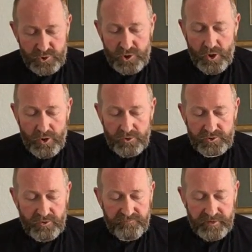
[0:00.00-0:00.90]
God
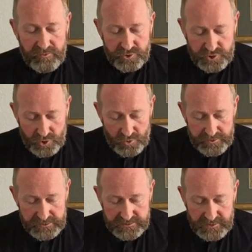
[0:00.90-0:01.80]
of our
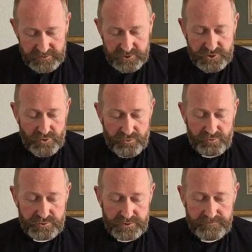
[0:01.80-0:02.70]
joys and
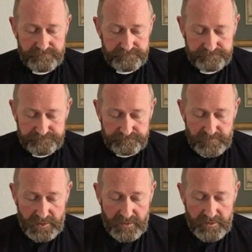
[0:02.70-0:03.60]
sorrows,
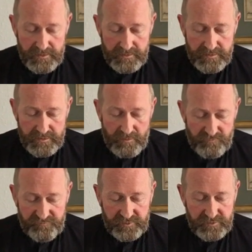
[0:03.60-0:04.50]

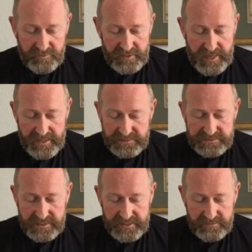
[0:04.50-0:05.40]
comfort the
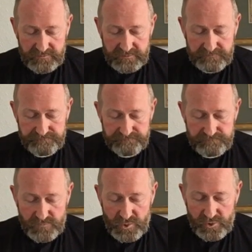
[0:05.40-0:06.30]
exiled,
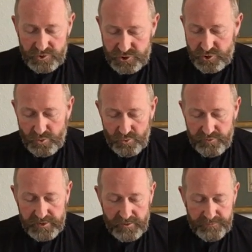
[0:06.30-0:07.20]
console
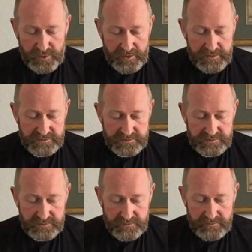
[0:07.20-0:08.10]
the oppressed,
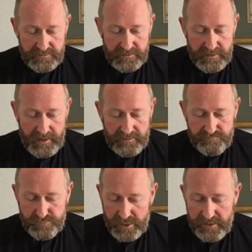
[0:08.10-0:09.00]

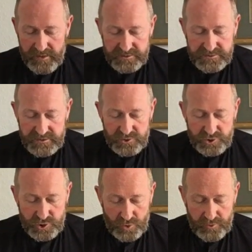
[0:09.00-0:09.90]
and bring us in
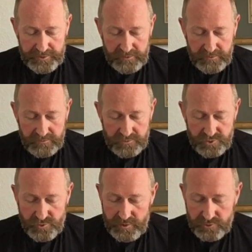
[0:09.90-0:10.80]
joy
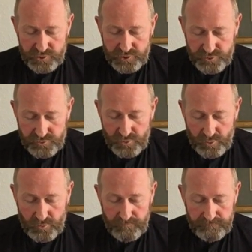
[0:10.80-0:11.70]
to our true
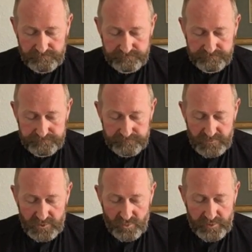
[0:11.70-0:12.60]
home,
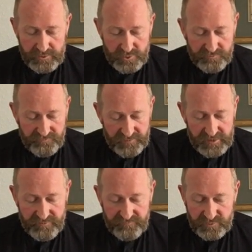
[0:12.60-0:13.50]
where your
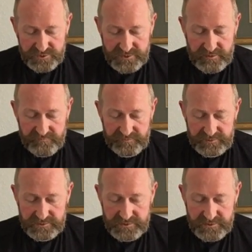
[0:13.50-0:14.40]
faithful
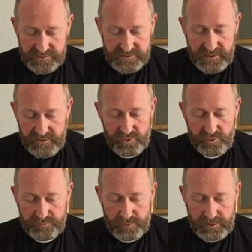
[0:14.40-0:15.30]
servants sing
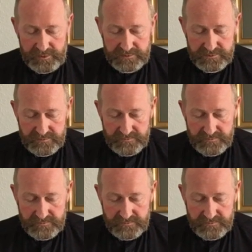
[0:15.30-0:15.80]
your praise.